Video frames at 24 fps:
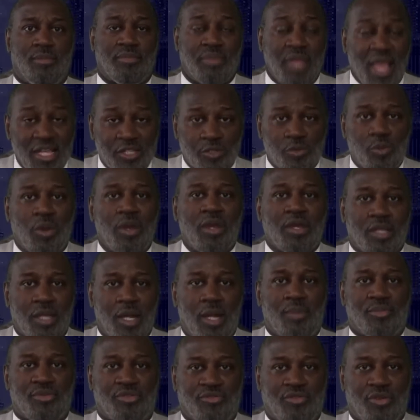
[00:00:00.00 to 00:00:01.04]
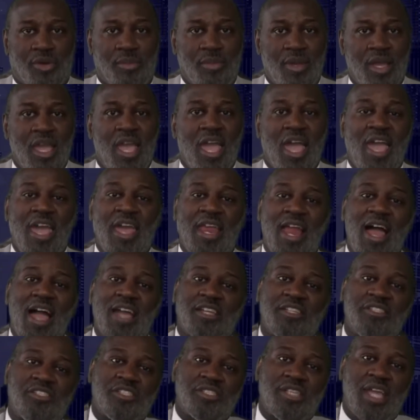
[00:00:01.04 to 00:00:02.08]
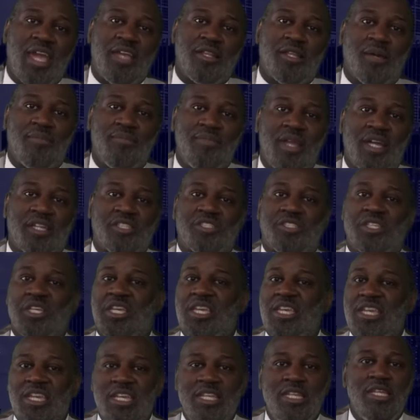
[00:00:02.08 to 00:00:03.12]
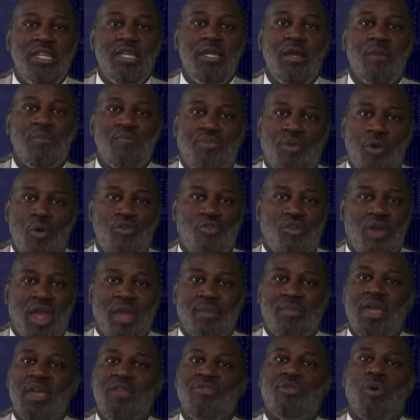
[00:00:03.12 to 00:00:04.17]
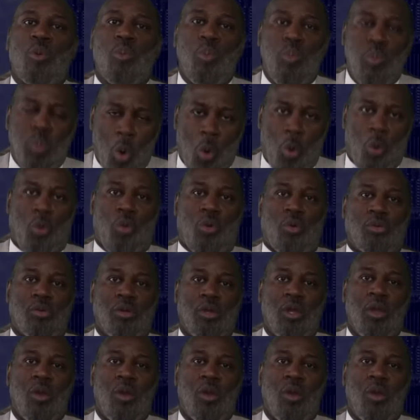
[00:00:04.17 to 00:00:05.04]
That's where it comes from. And I can stand up next to any program in the world.